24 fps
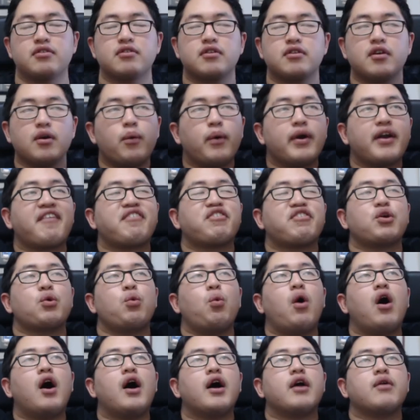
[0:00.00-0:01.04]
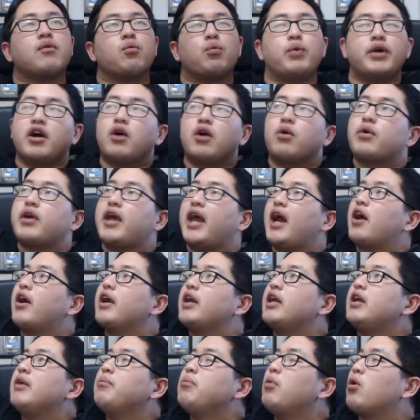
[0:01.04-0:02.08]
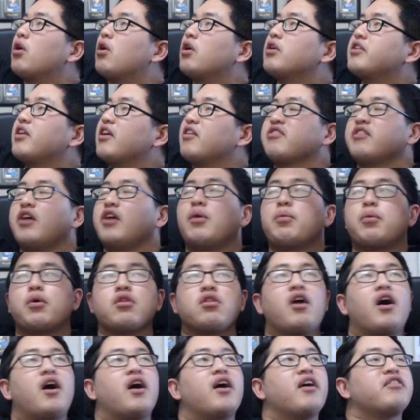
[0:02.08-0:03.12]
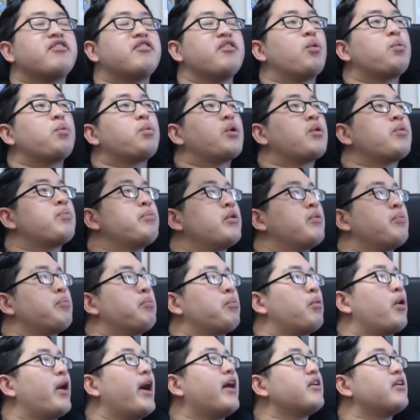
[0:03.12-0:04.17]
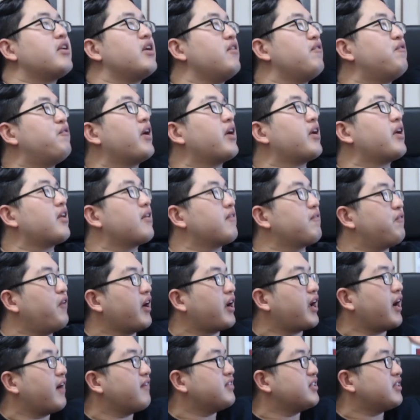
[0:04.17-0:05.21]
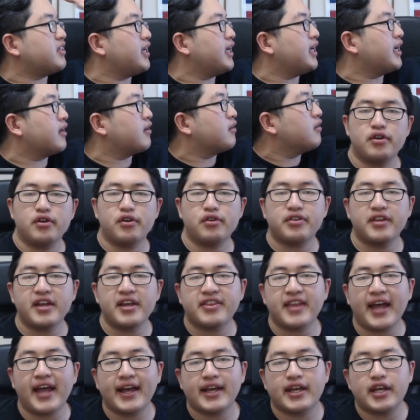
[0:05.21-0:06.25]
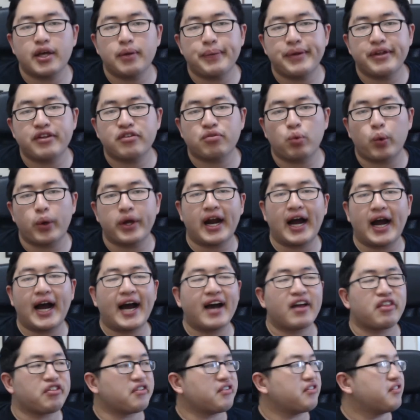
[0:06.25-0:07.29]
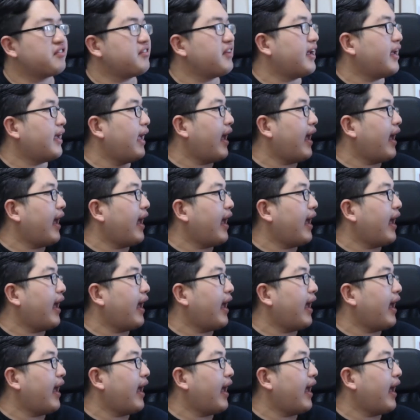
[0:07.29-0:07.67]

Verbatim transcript: do whatever you want, we don't care anymore, there's no more laws, no more morality, fuck, fuck everything. You think that humans would either say,